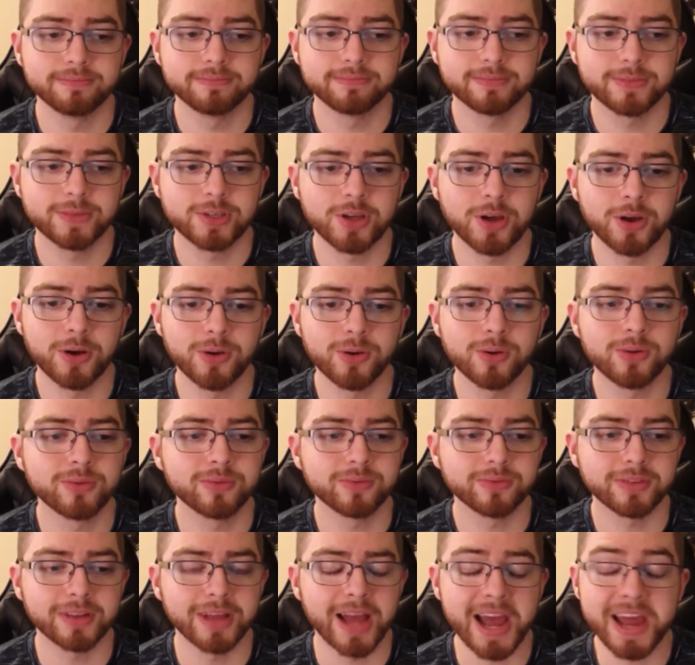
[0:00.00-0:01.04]
So
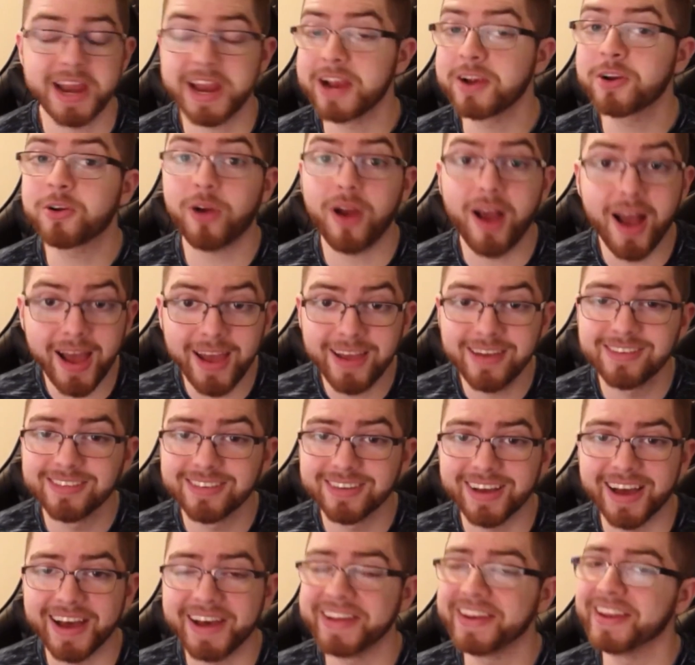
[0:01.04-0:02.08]
I didn't cry,
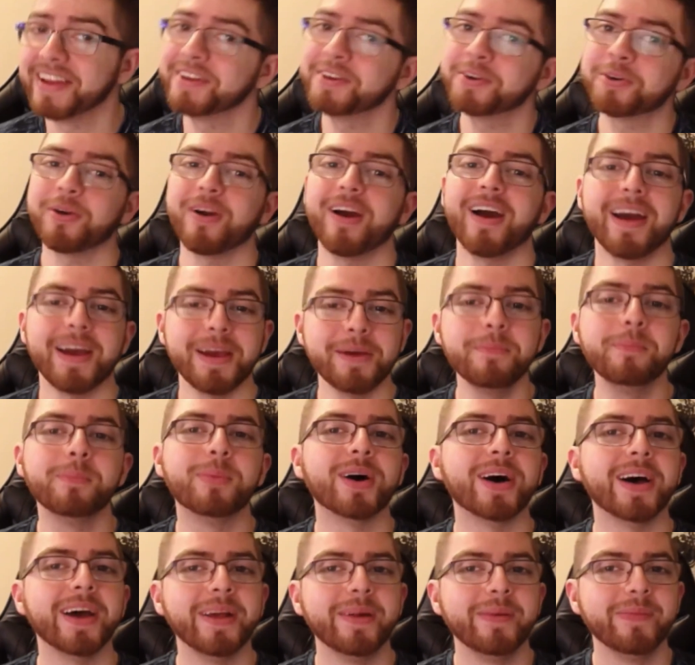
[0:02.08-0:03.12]

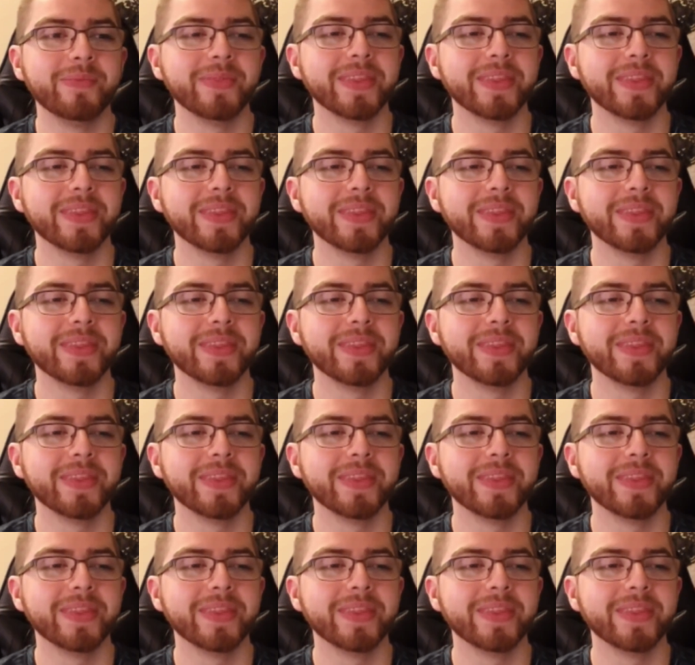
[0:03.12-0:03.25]
but